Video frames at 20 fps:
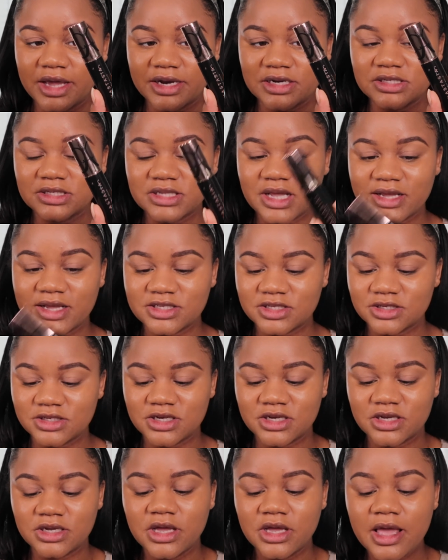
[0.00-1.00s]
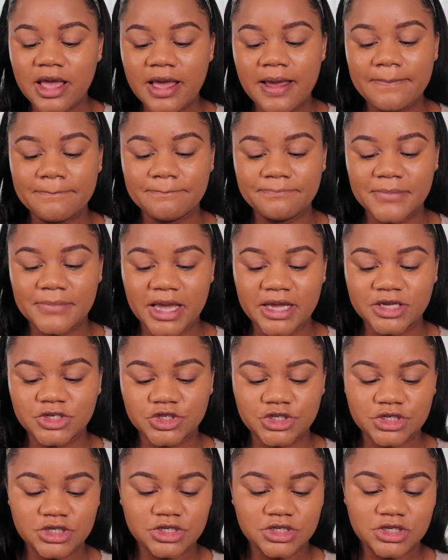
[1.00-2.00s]
Anastasia
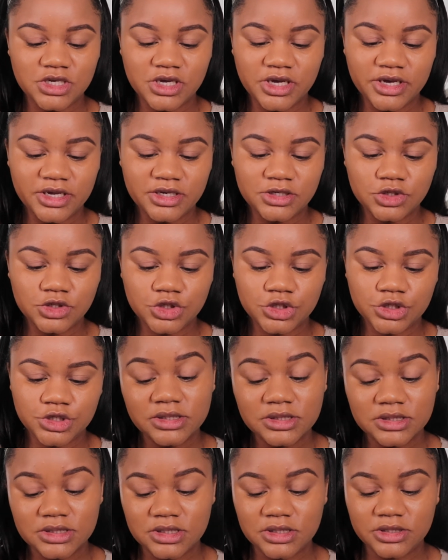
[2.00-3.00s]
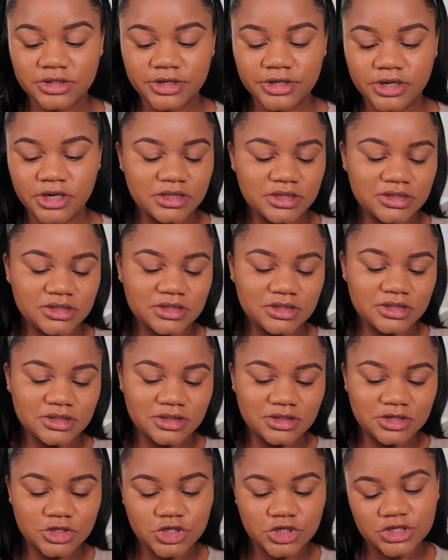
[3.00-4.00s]
Magic Touch concealer. This is
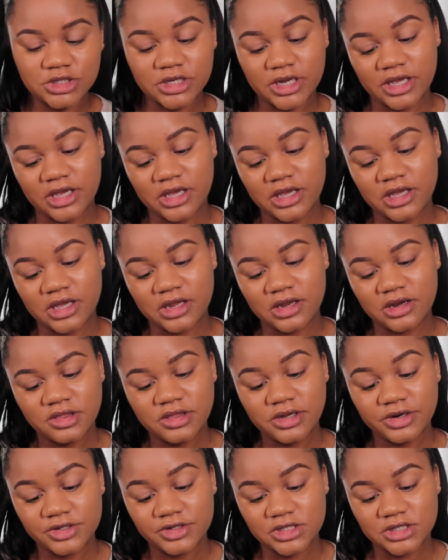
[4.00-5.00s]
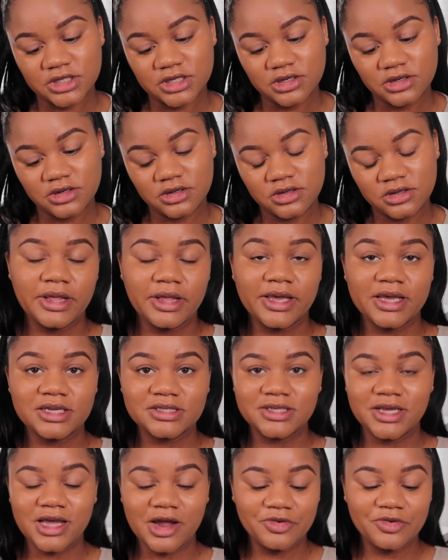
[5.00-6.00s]
in the shade 13. Like I
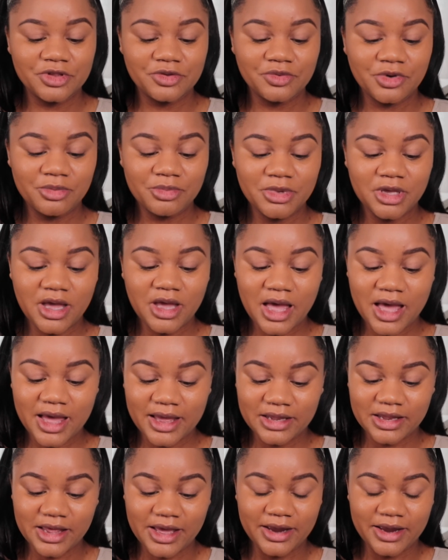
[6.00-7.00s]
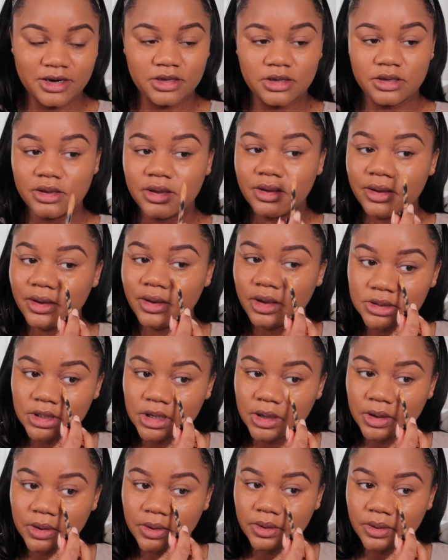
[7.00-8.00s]
said, I really want to be highlighted,
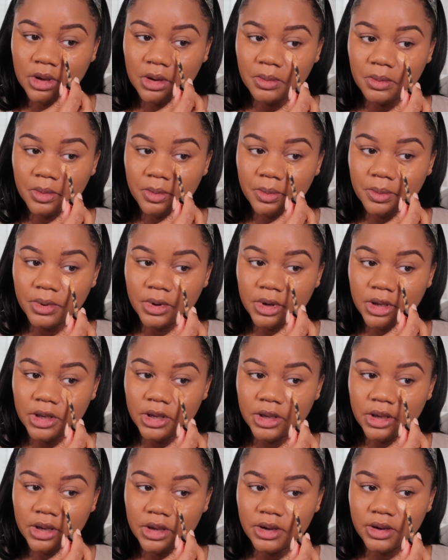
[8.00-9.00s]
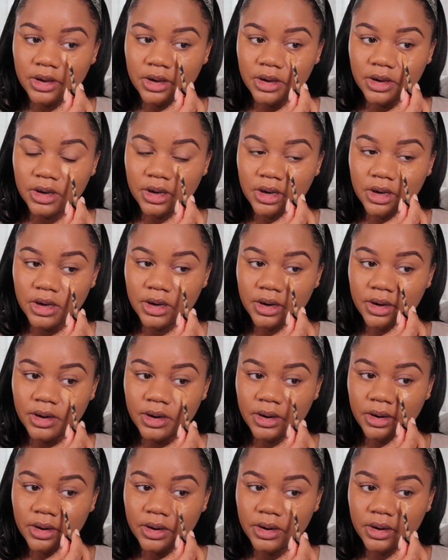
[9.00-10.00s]
so I'm gonna put
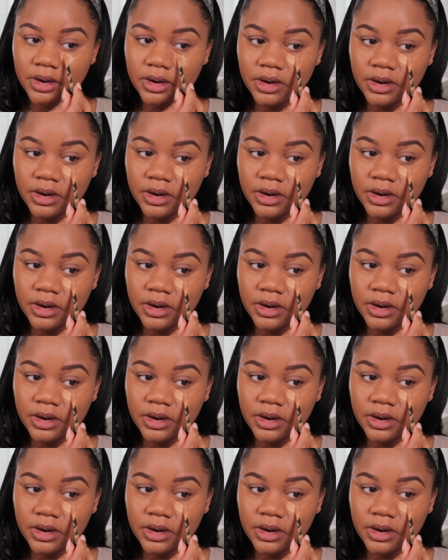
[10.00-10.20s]
here.